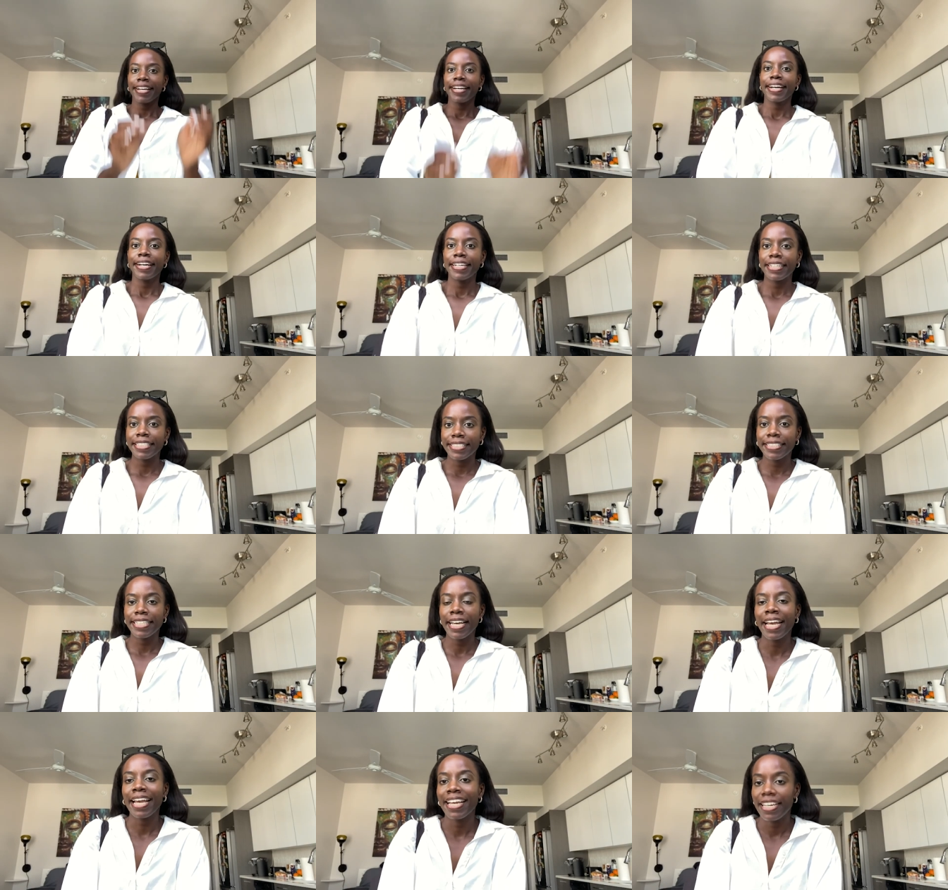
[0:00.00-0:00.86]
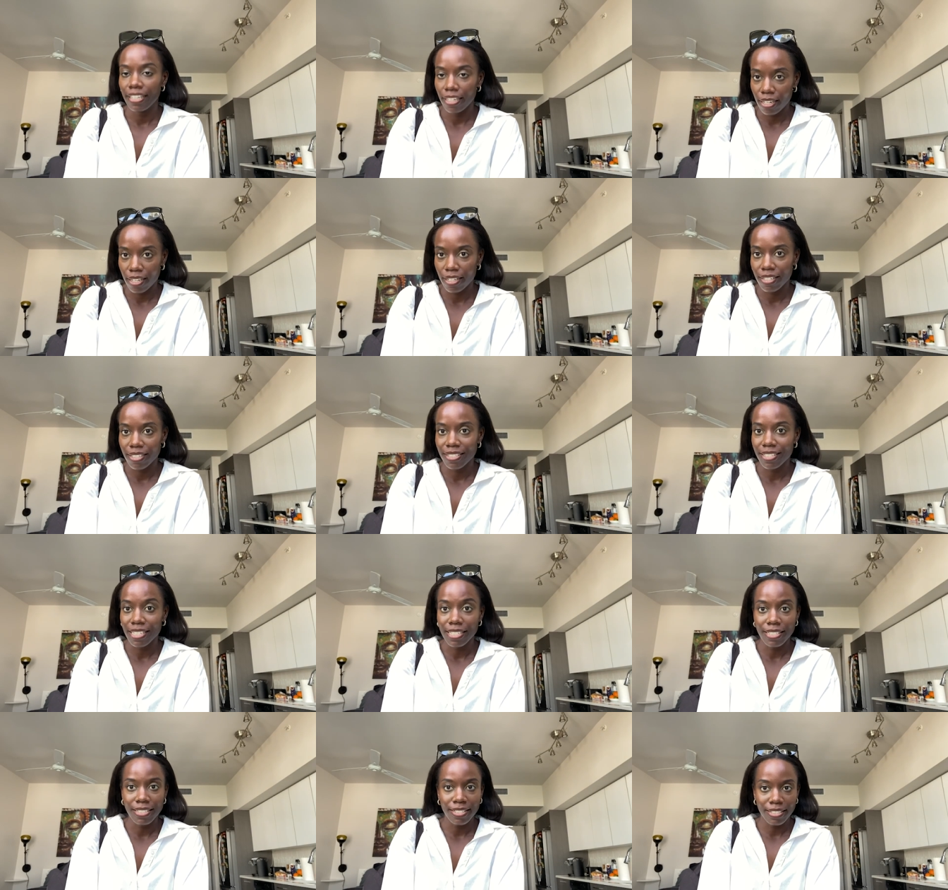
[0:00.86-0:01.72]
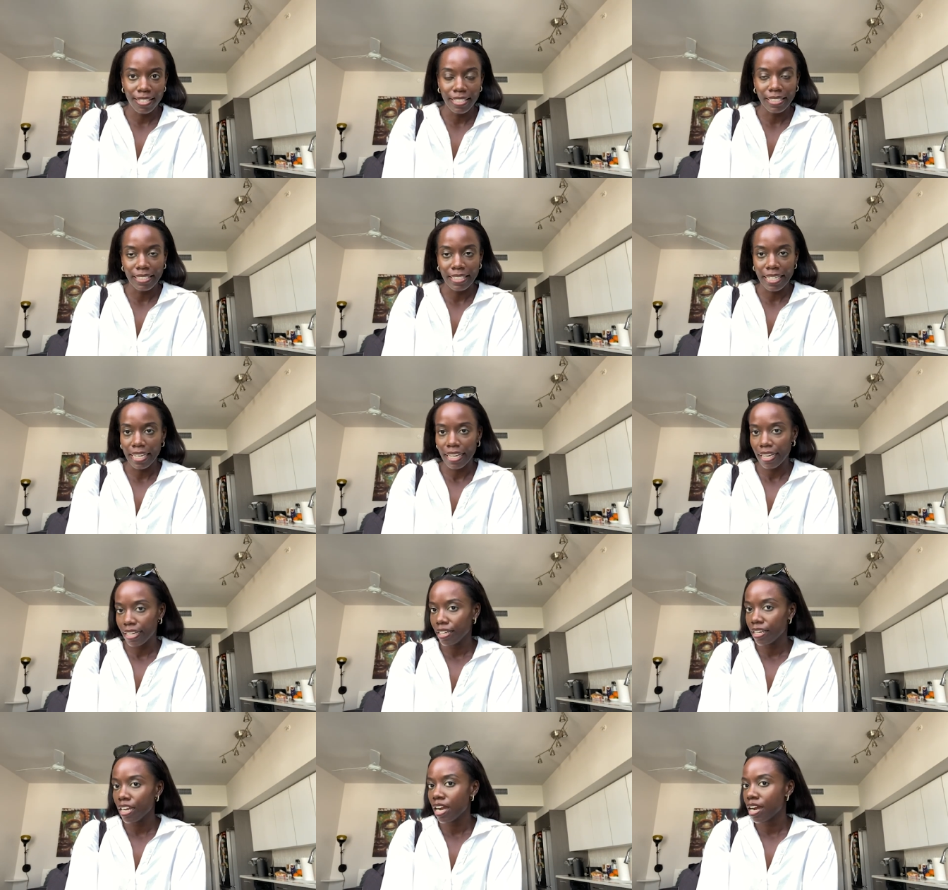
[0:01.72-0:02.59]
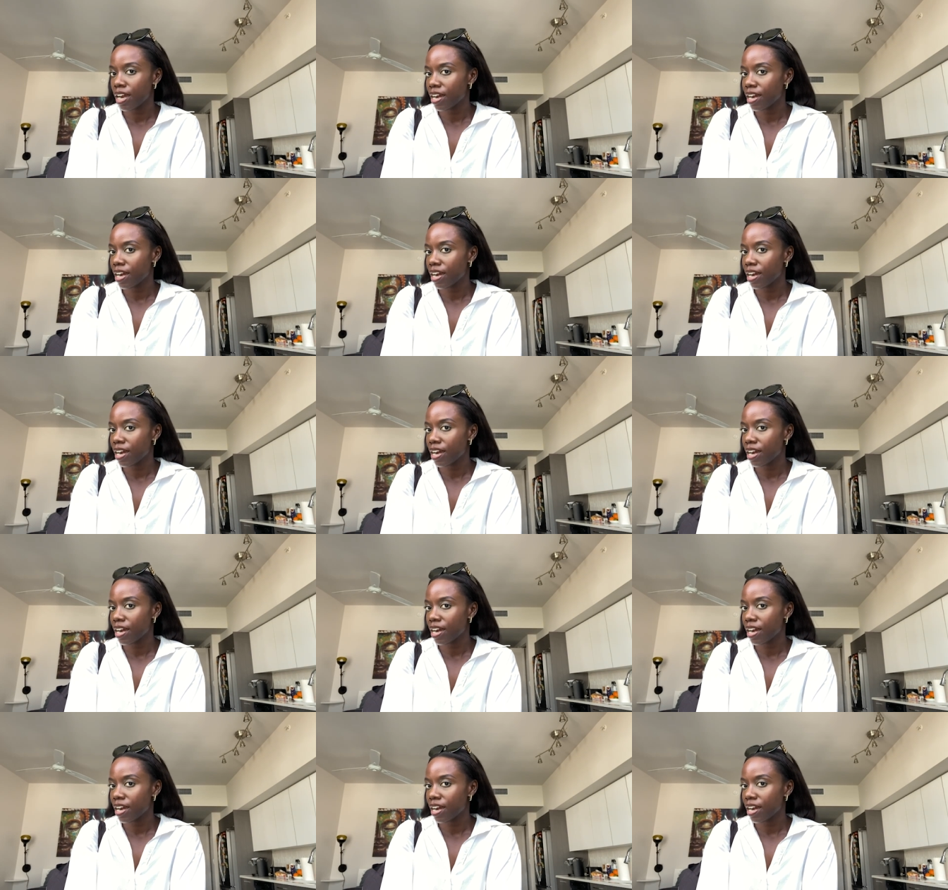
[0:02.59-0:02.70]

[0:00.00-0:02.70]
guys, it is Sunday.